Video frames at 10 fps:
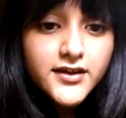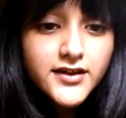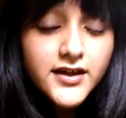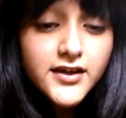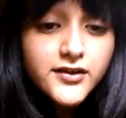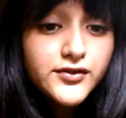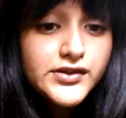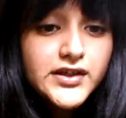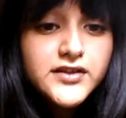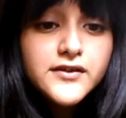the
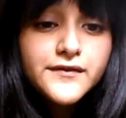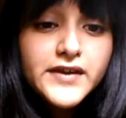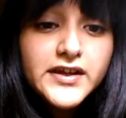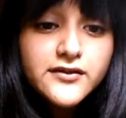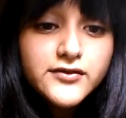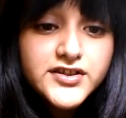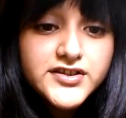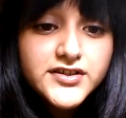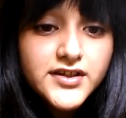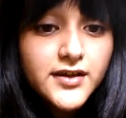usage of
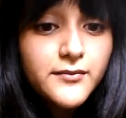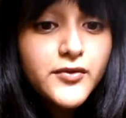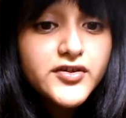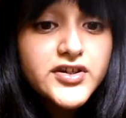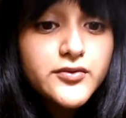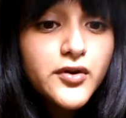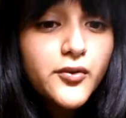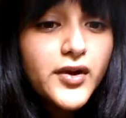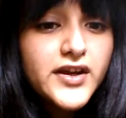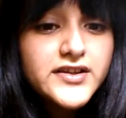English in more than
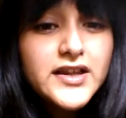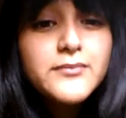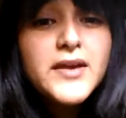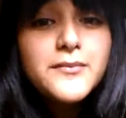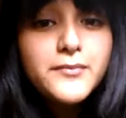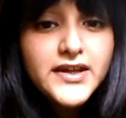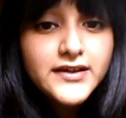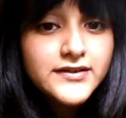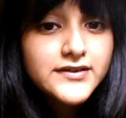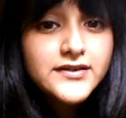one way that may
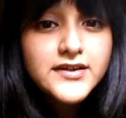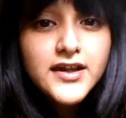mix